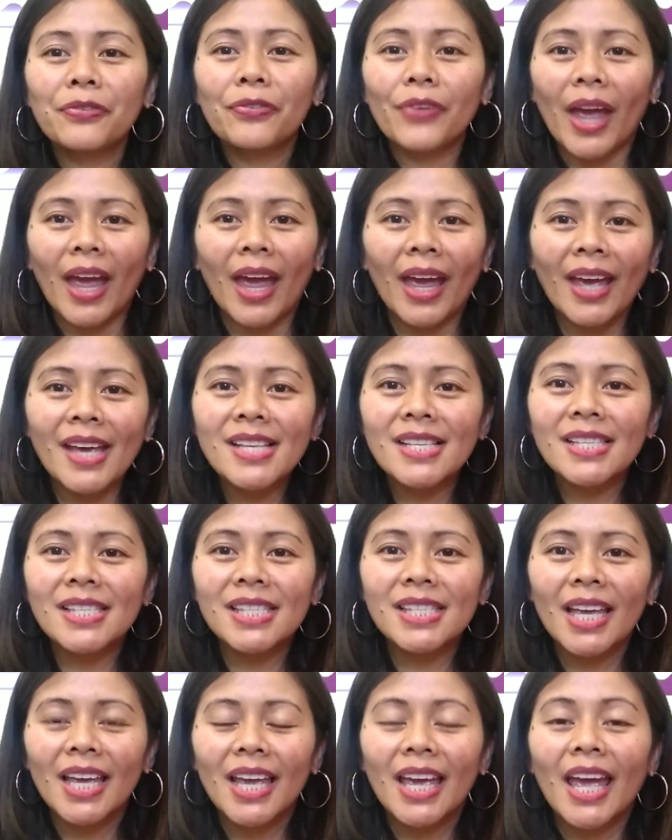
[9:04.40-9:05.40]

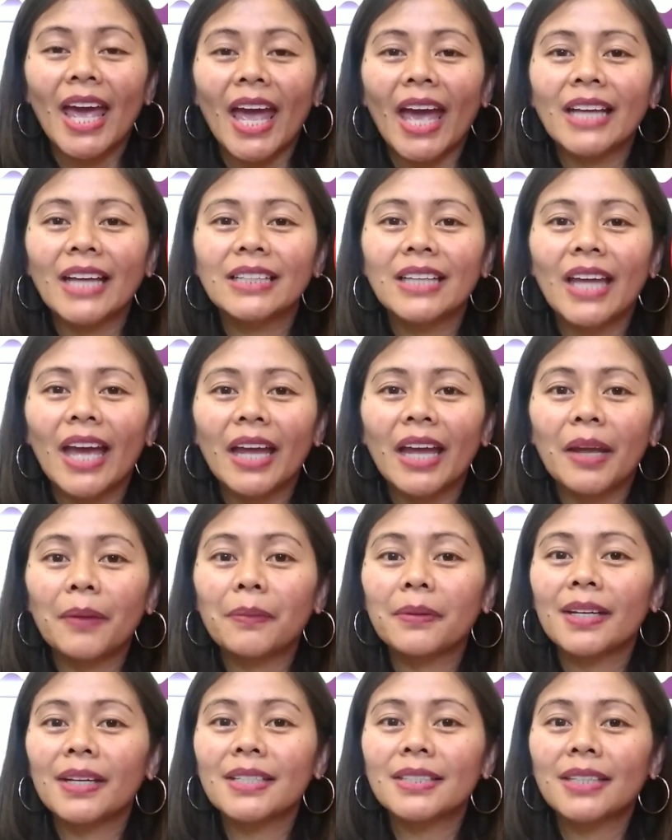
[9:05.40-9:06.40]
face, and then
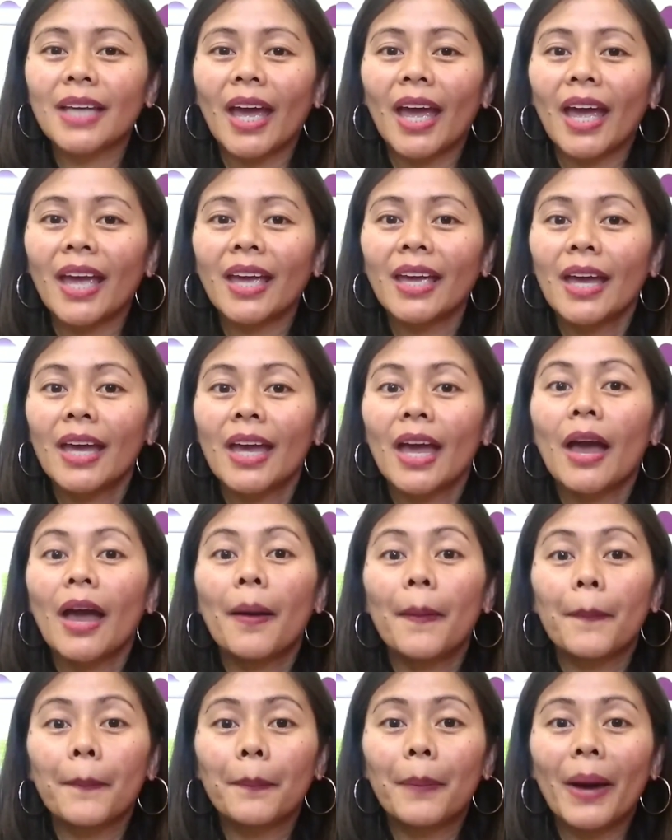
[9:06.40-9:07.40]
I'm gonna say
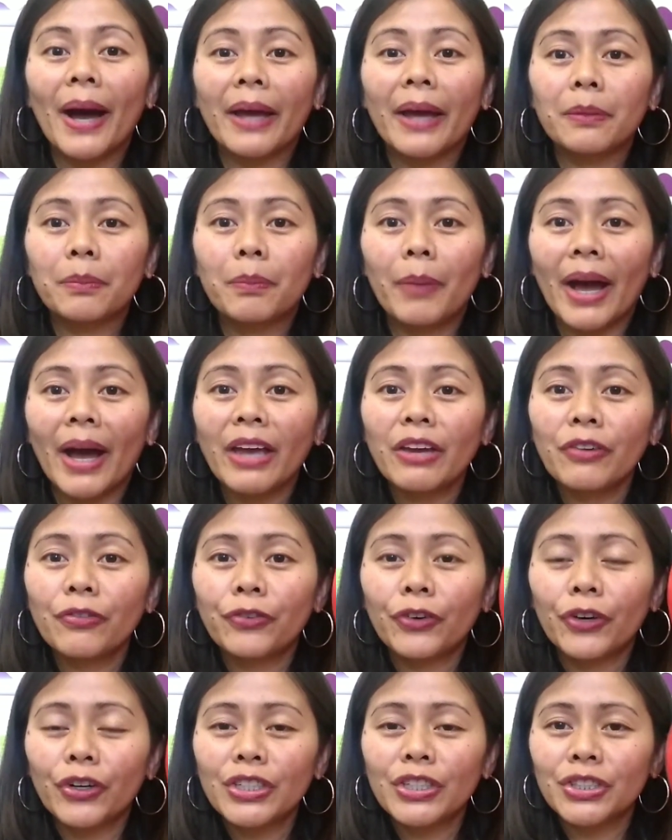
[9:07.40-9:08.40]
bye
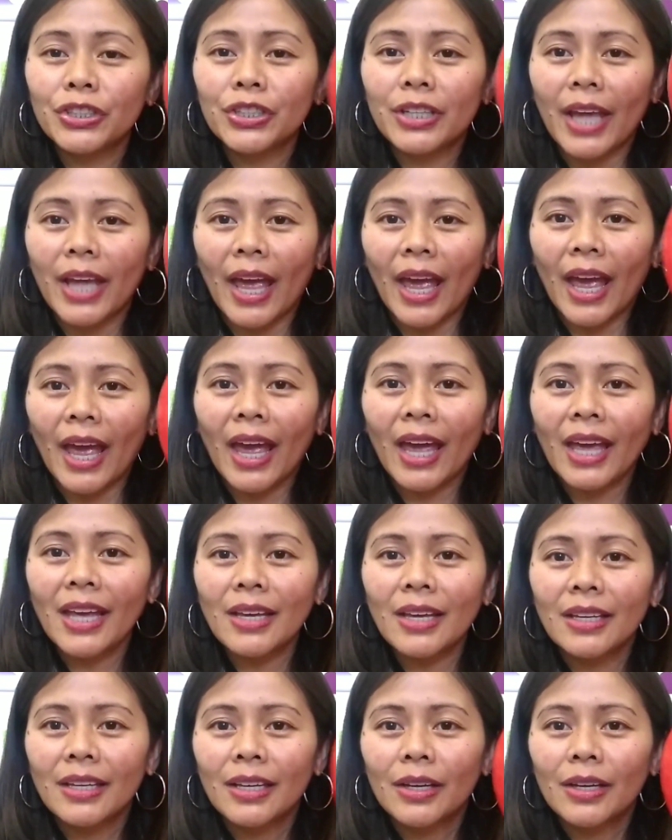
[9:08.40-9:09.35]
for today,